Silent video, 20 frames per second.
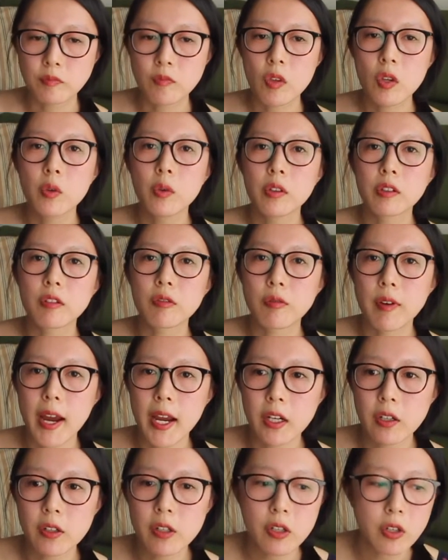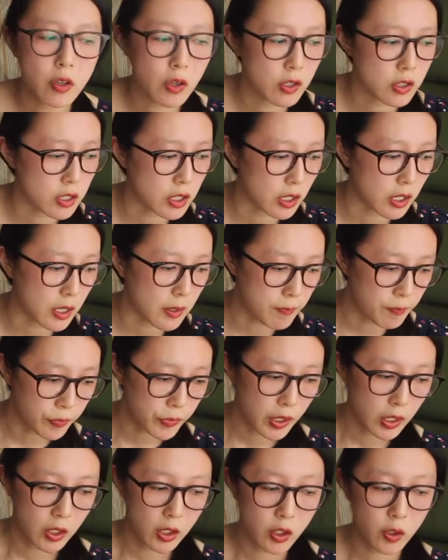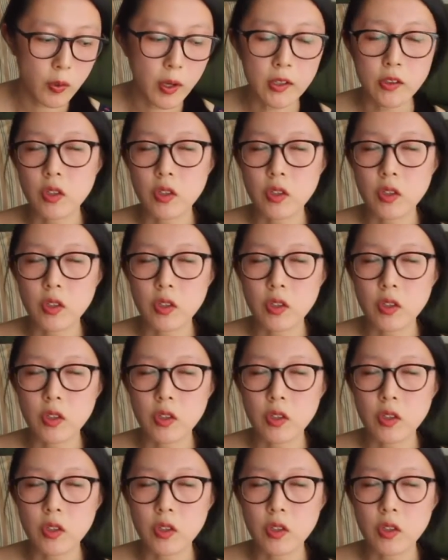who is a writer in New York City, who I